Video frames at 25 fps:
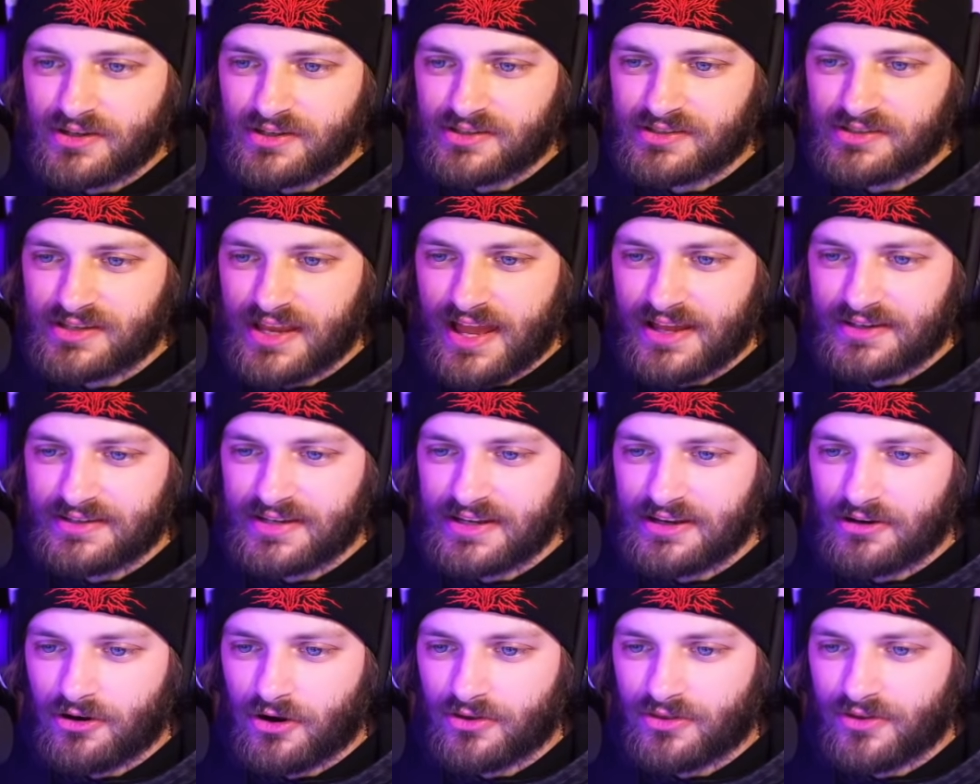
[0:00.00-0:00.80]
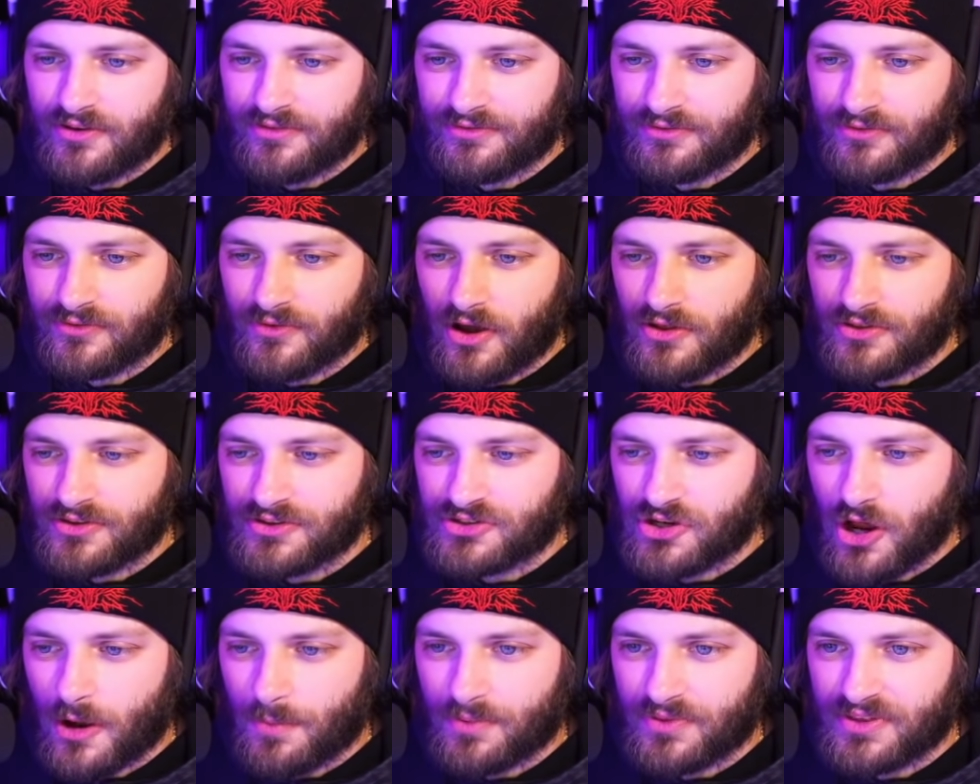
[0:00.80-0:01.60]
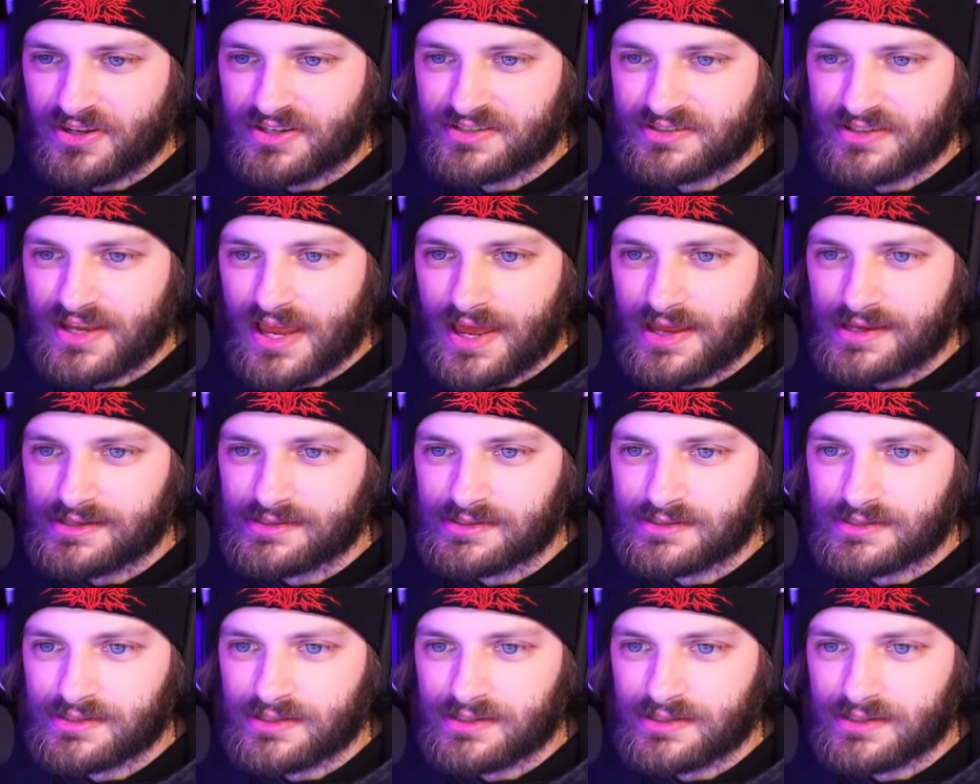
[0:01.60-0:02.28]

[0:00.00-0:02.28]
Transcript: Stand here on the top of the stairs.